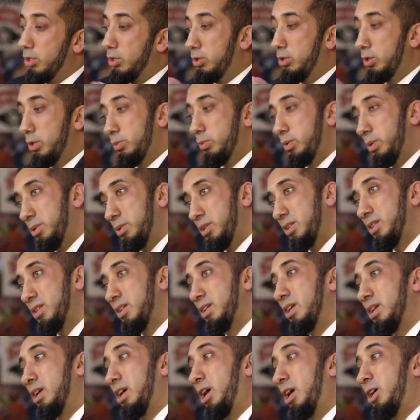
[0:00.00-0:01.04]
Good women
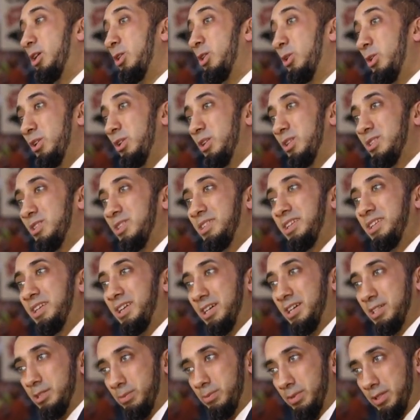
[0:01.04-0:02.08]
are loyal to their
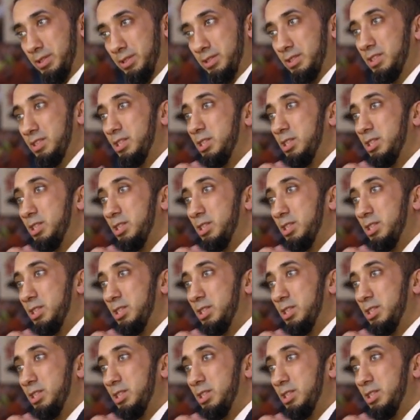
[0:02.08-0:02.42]
husbands.